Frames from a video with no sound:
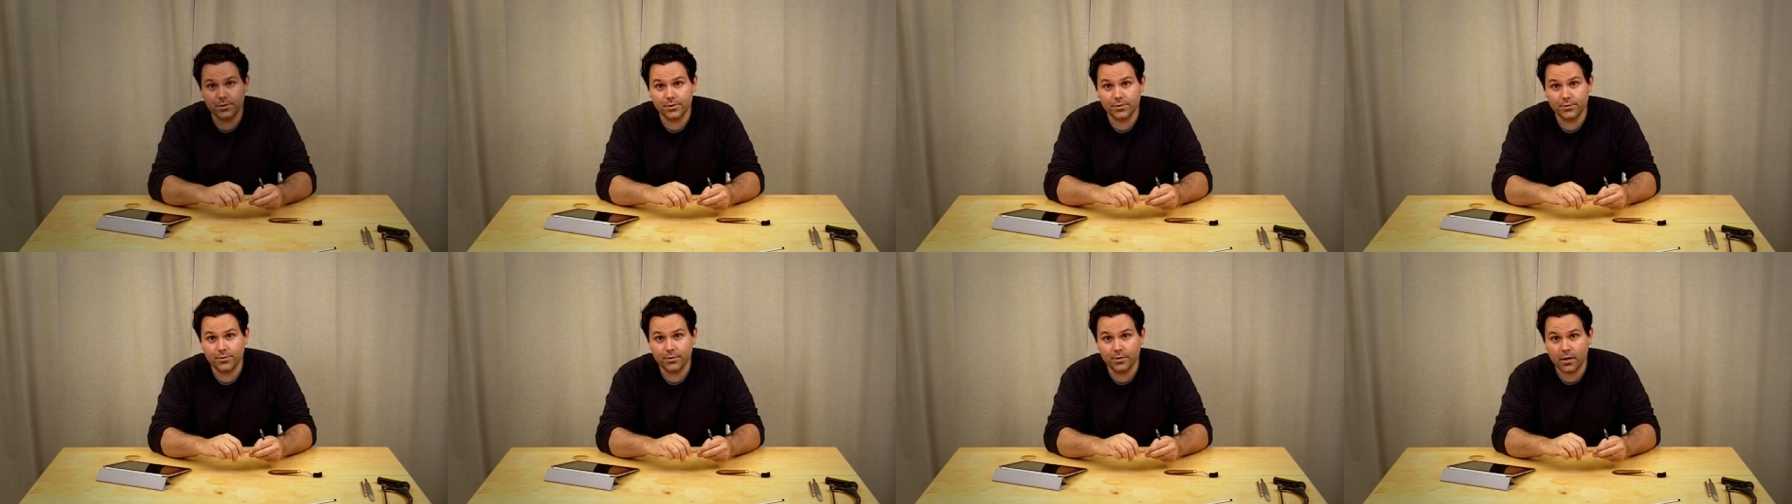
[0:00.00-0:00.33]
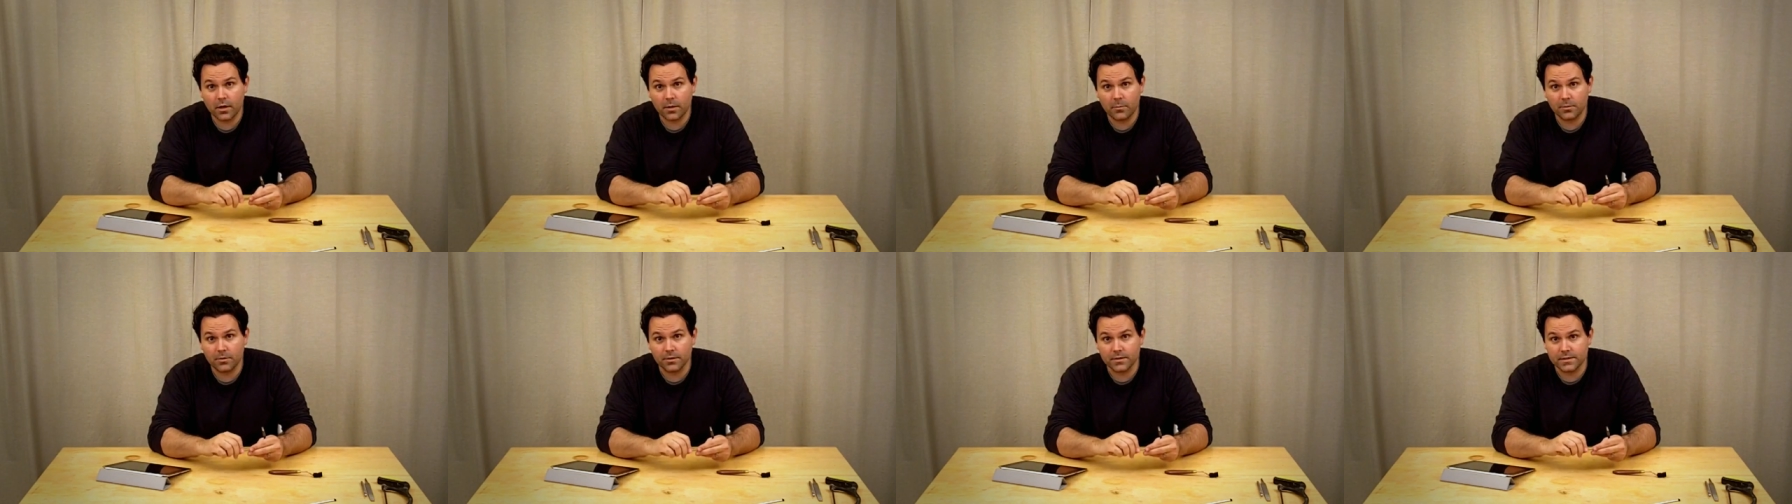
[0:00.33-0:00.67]
to show you a
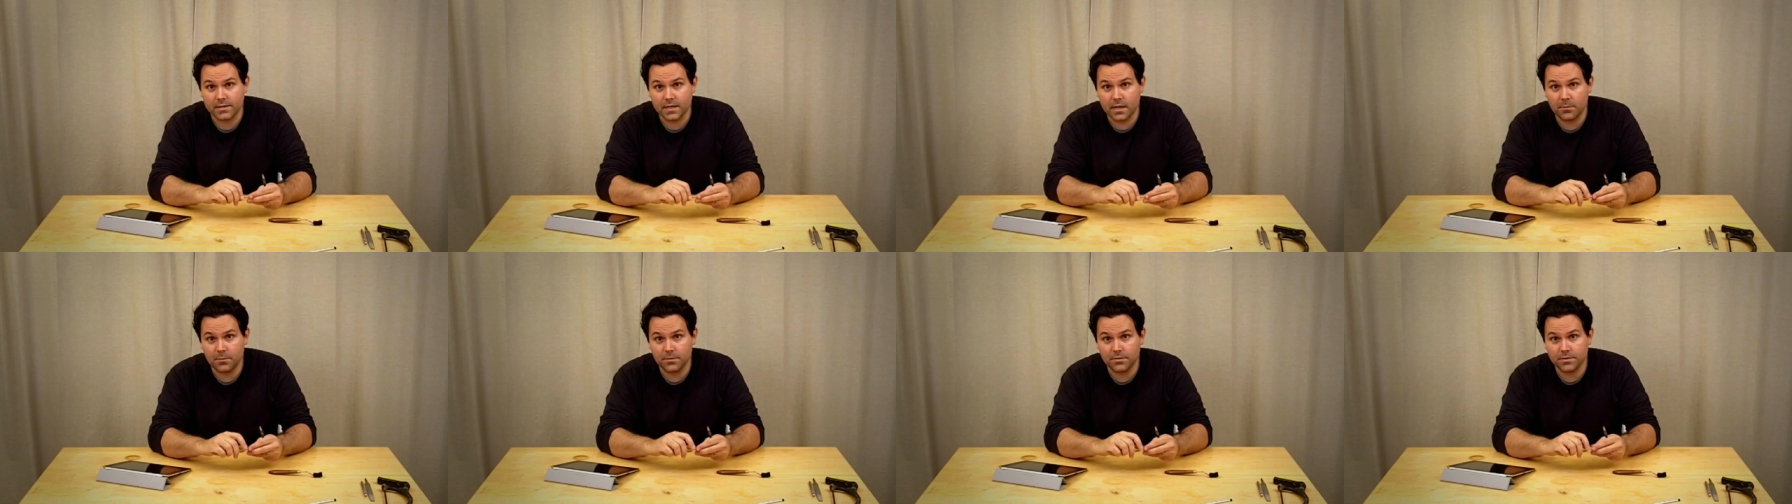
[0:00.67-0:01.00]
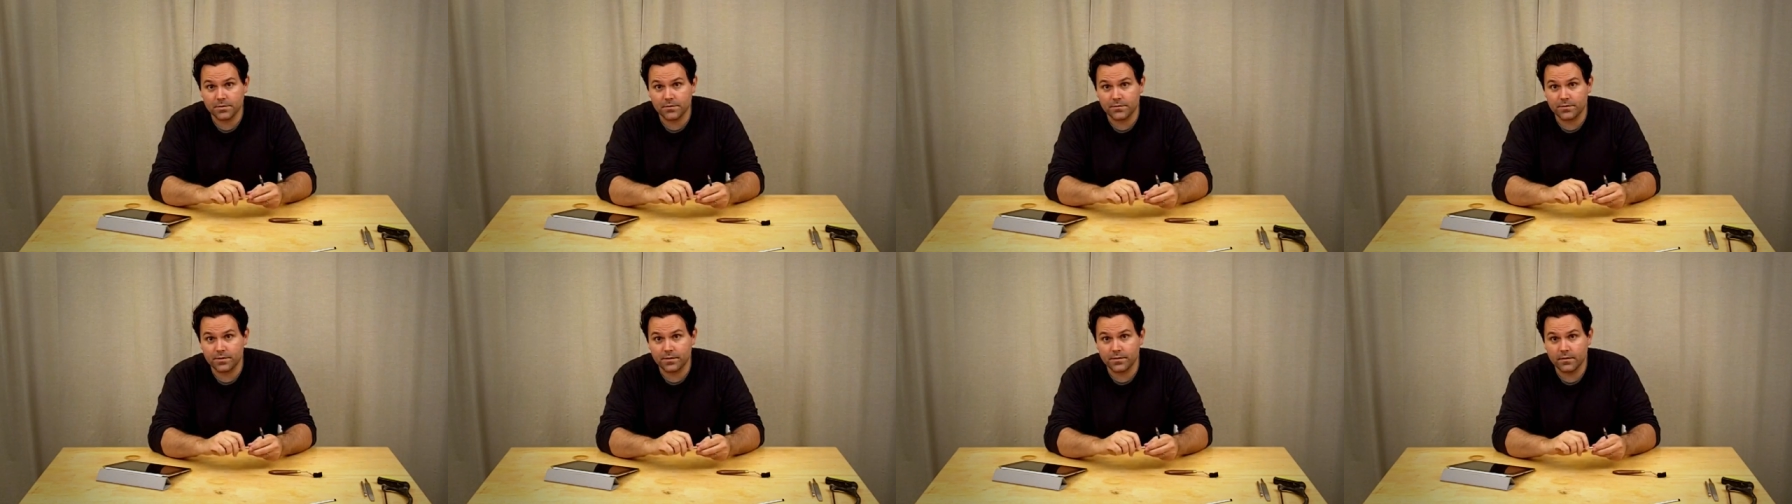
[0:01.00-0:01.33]
couple
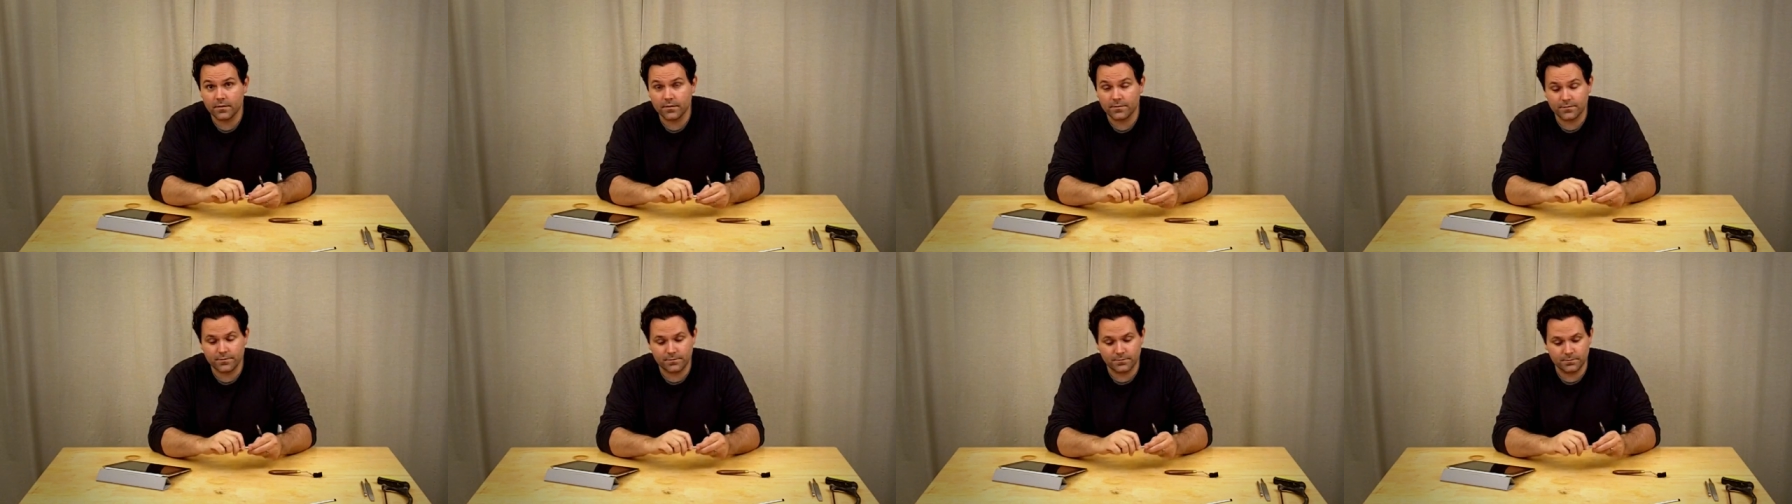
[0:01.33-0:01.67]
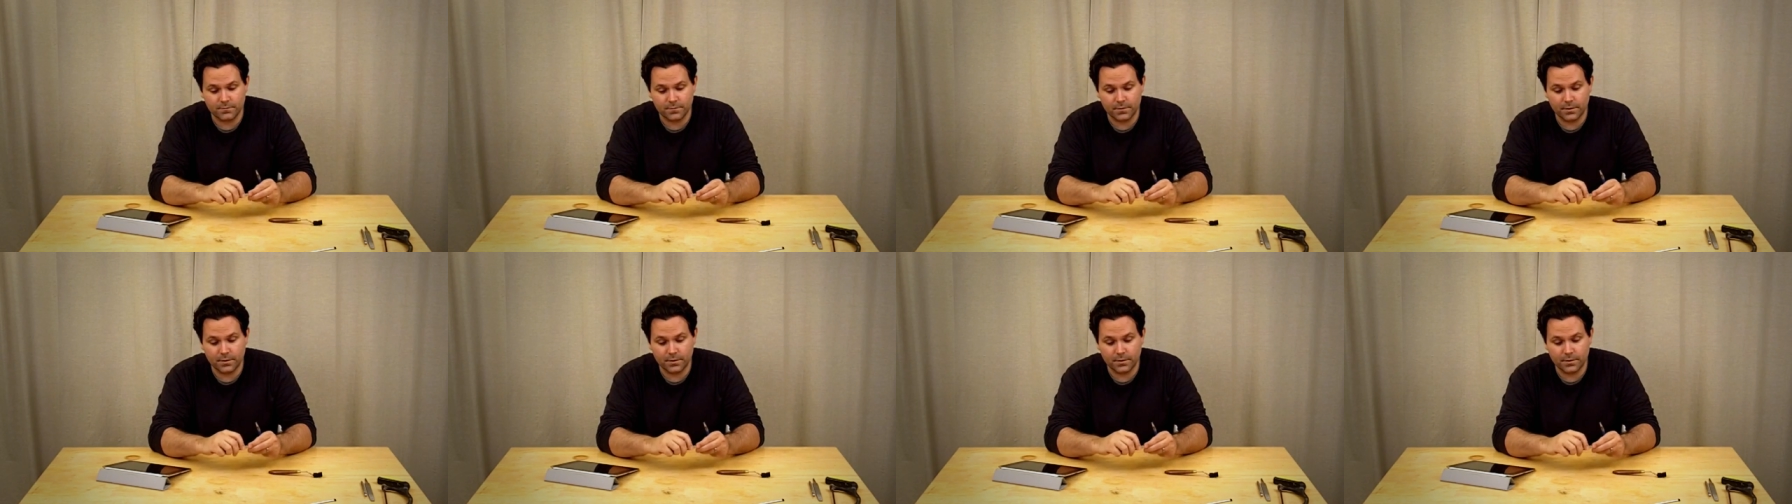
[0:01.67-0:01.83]
examples of, of